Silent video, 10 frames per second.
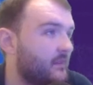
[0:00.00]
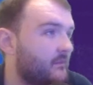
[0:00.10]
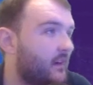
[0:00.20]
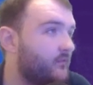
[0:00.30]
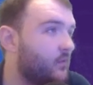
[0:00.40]

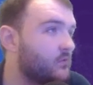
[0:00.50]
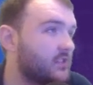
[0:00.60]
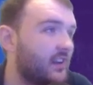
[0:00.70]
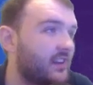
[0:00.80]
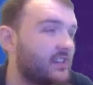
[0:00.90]

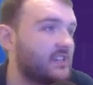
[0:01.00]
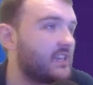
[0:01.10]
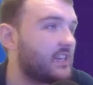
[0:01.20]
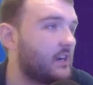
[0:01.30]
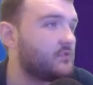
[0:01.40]
Unfortunately, like I say,
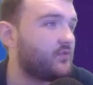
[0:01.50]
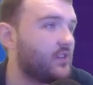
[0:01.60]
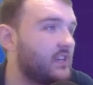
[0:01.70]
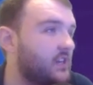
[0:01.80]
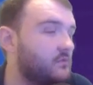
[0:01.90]
those
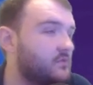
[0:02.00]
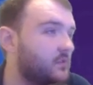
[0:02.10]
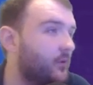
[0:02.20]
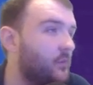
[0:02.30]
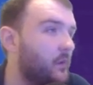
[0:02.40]
3 don't
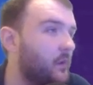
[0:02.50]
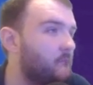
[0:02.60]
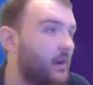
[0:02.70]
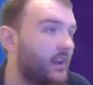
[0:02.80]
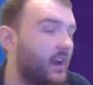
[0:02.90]
support me,
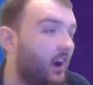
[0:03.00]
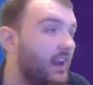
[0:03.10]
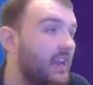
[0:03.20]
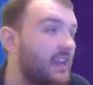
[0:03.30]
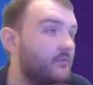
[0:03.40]
but the
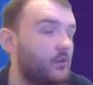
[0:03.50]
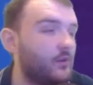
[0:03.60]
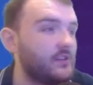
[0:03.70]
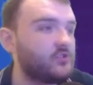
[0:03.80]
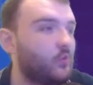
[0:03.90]
highly
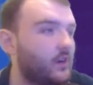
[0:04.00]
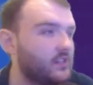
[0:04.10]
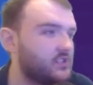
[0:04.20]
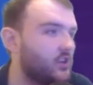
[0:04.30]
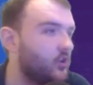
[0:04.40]
influential
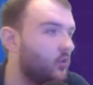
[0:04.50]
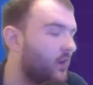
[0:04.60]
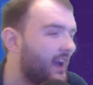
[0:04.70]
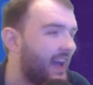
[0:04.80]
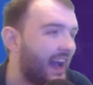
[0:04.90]
ones do,
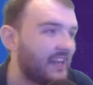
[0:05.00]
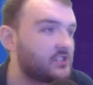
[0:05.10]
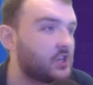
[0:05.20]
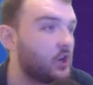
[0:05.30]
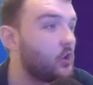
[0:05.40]
and
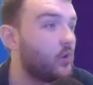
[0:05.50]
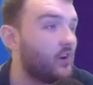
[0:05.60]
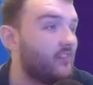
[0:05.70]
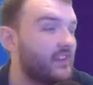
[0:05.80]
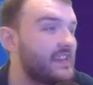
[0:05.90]
2
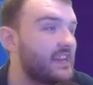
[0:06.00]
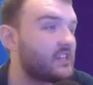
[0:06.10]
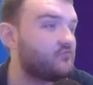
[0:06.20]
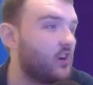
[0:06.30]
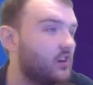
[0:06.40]
of the
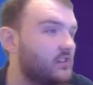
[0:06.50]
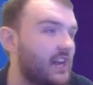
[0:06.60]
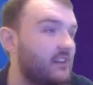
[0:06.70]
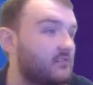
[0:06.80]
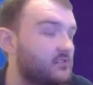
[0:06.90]
next rung
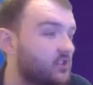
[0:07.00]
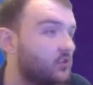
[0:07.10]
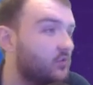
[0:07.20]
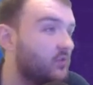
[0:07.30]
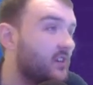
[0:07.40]
down
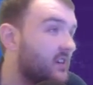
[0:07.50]
do.